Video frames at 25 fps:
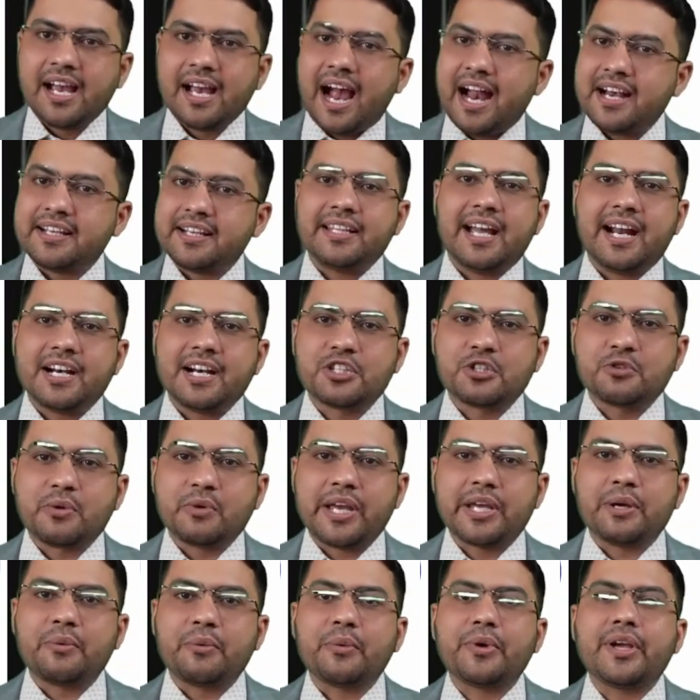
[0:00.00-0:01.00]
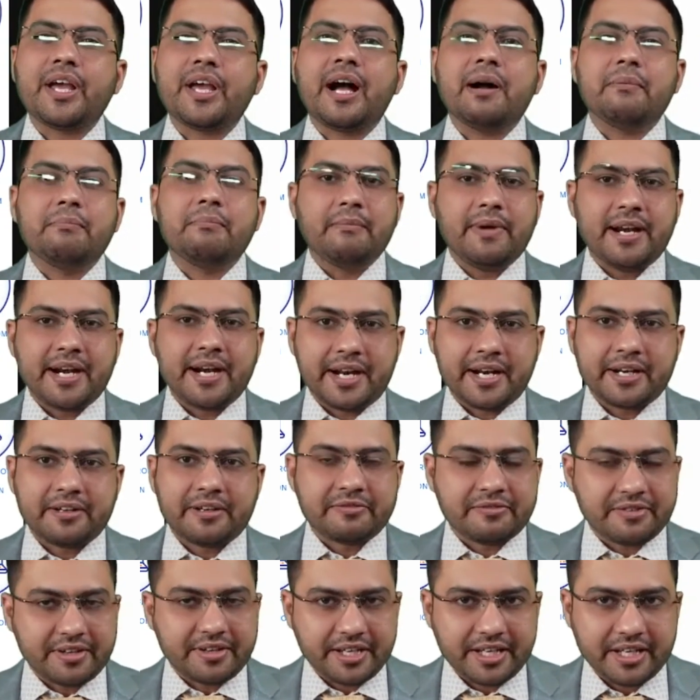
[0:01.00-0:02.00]
and that's why we have made it
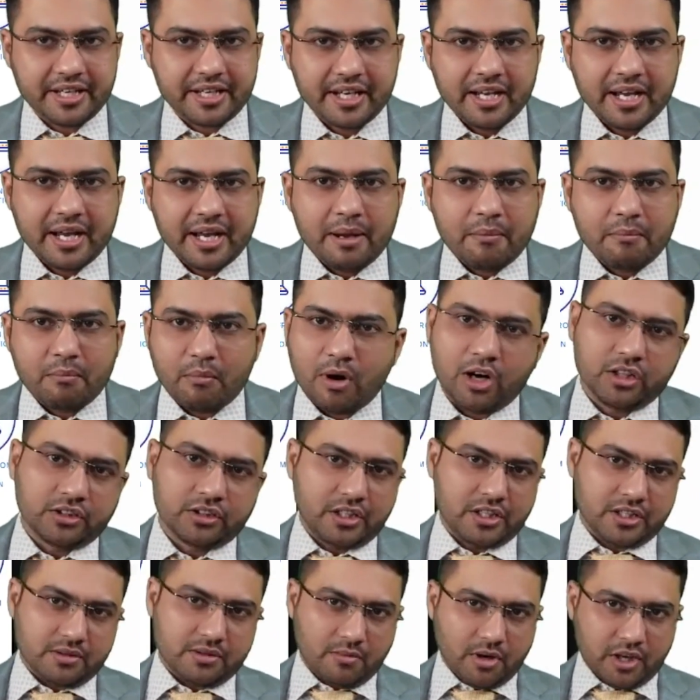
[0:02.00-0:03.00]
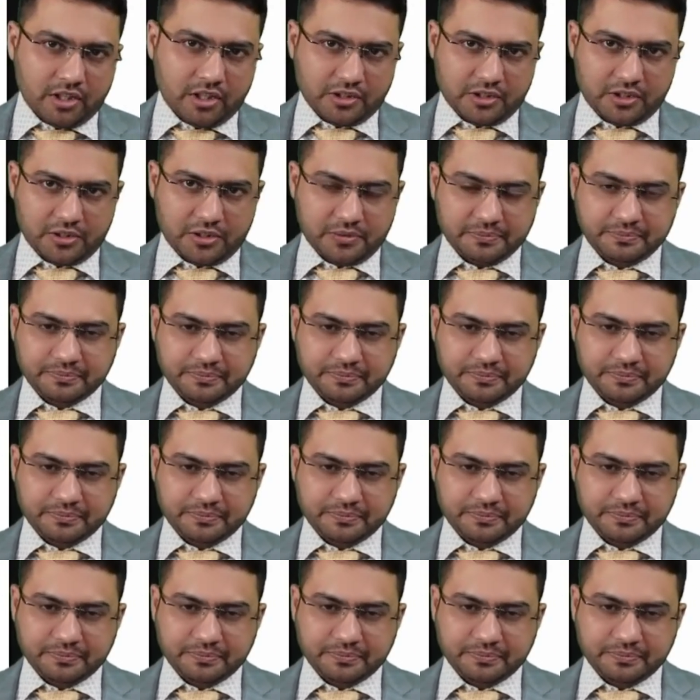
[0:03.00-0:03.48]
free month on month.